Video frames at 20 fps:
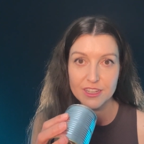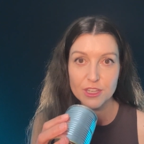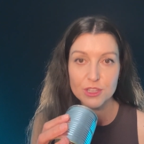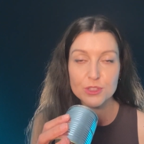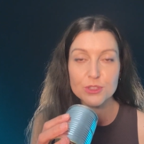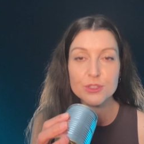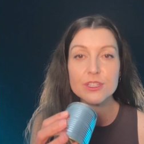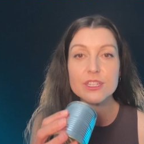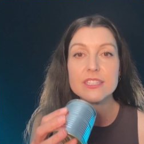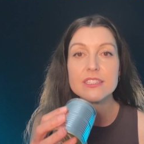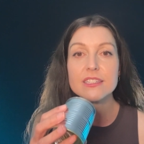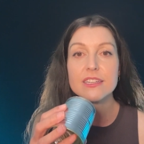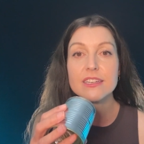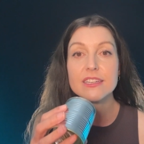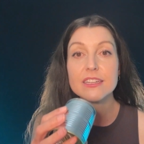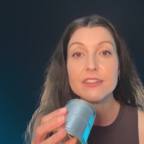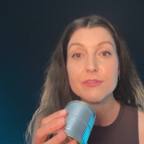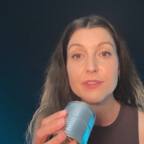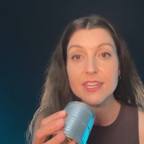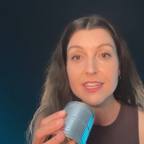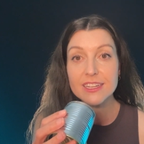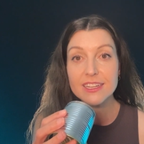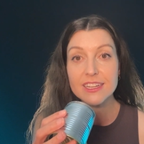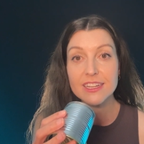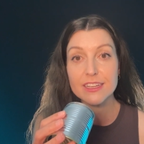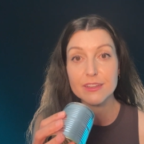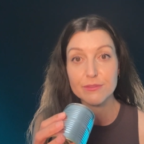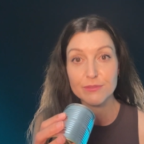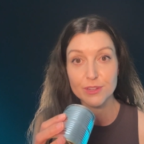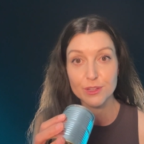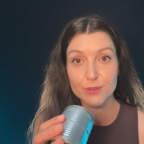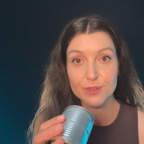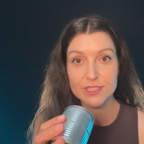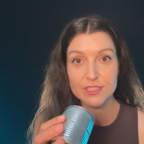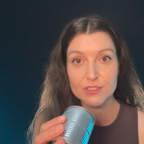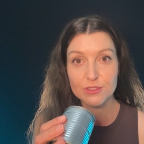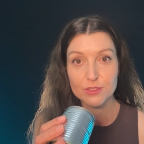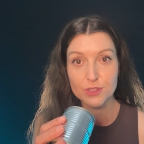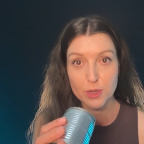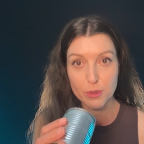you can significantly
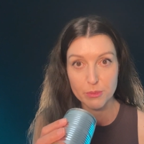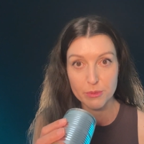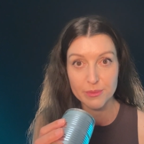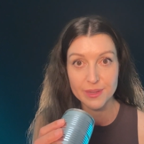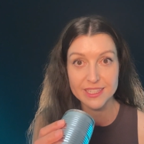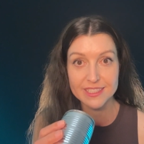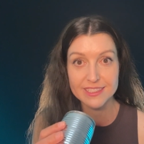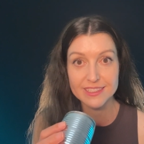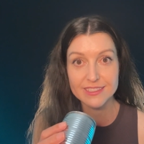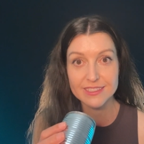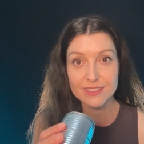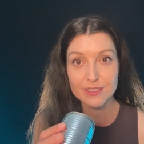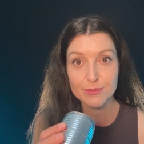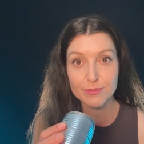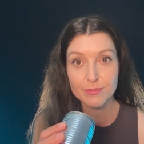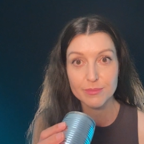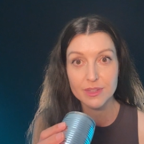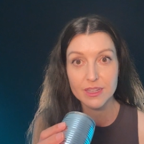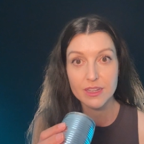influence your dopamine system